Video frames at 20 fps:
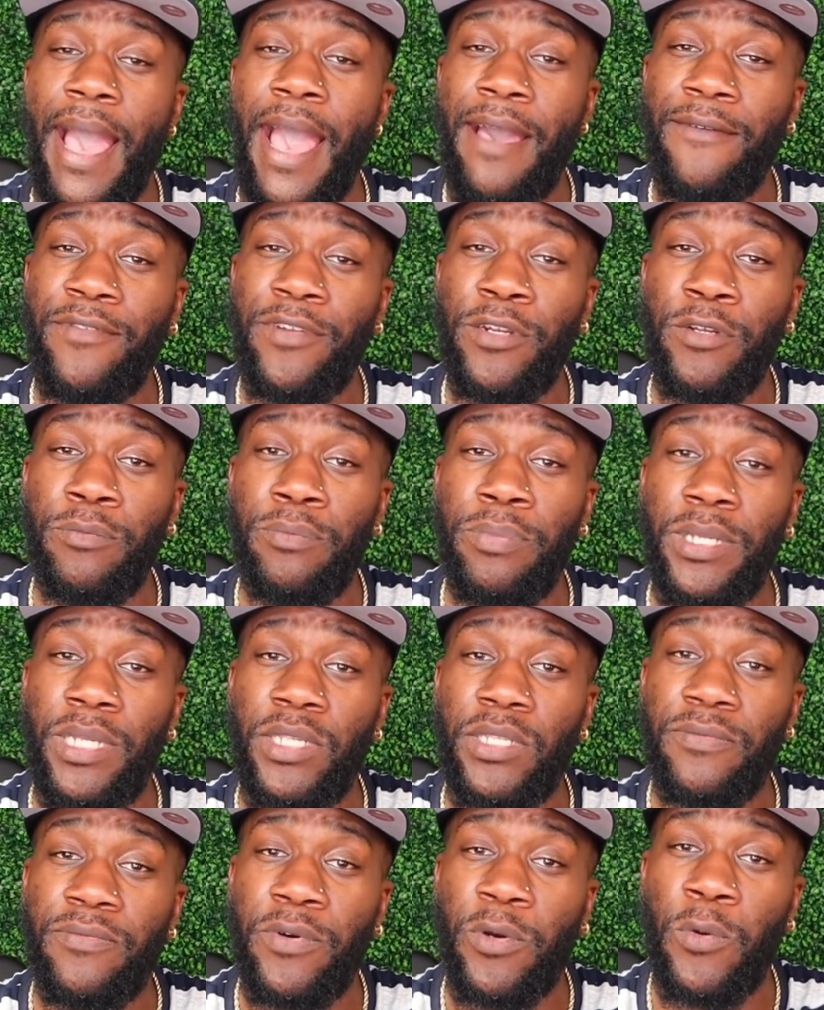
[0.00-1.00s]
have a new piece
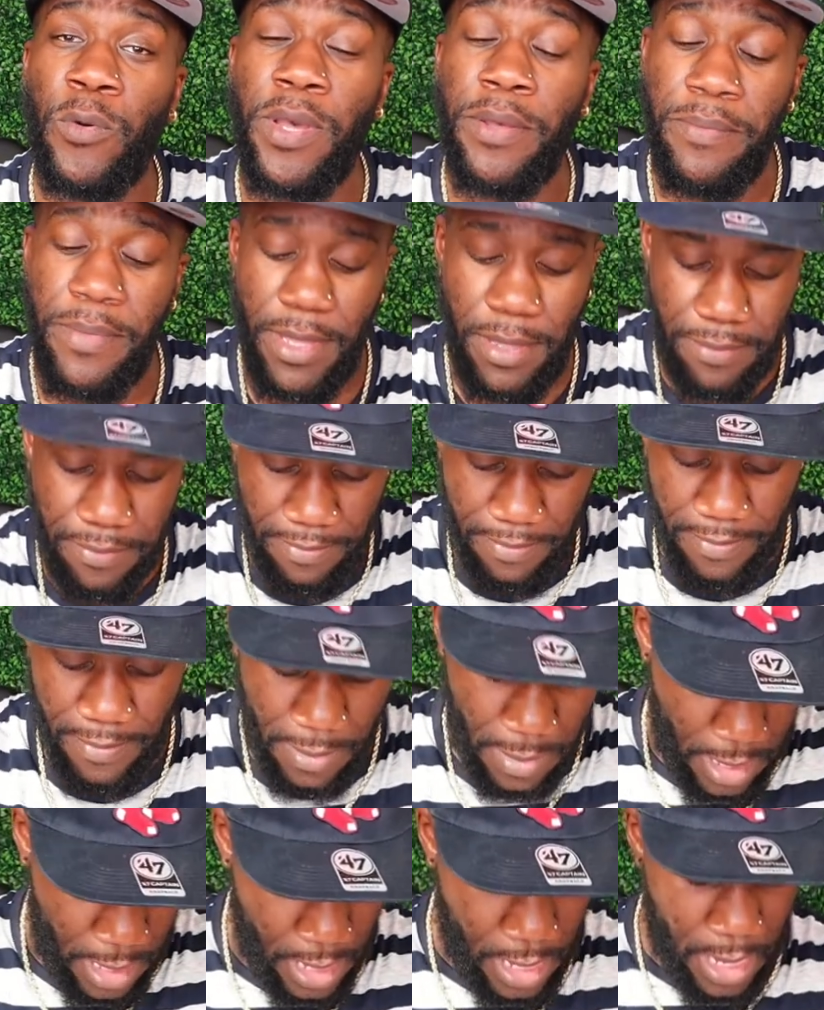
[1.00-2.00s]
of equipment.
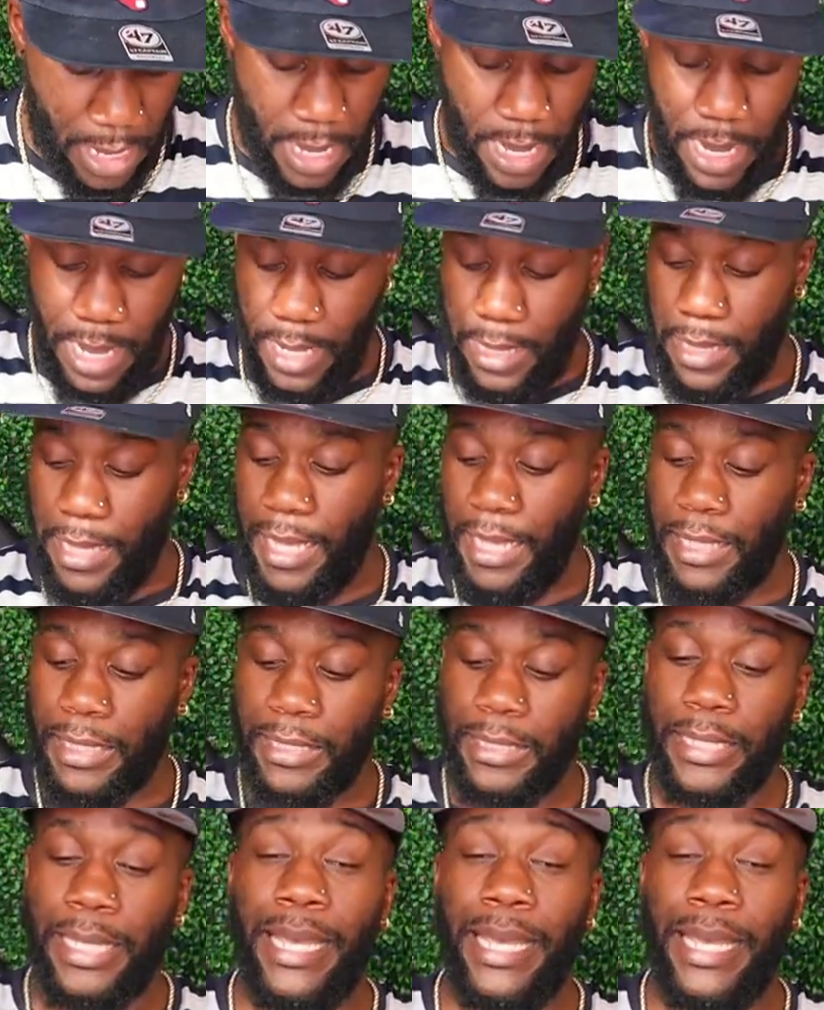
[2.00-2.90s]
This